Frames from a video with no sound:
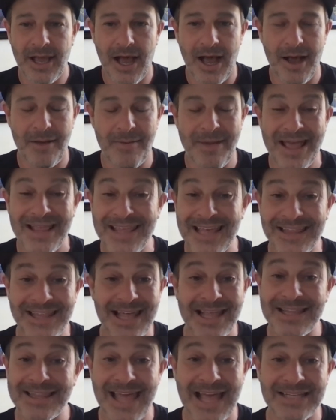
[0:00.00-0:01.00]
And then
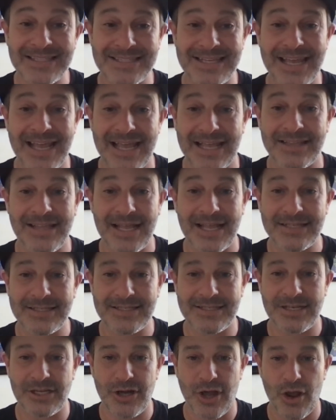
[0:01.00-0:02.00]
that's it.
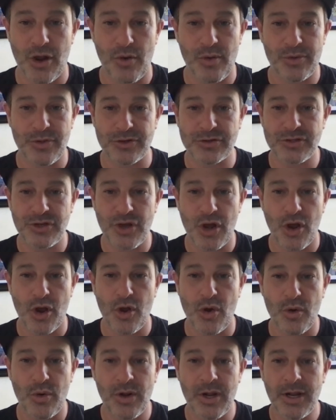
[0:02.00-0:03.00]
That's, there's
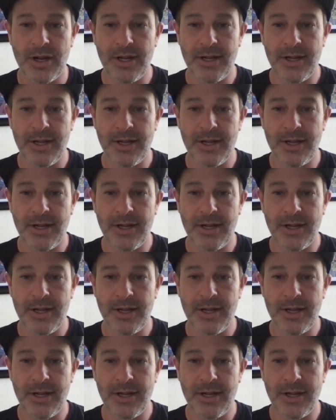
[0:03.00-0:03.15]
no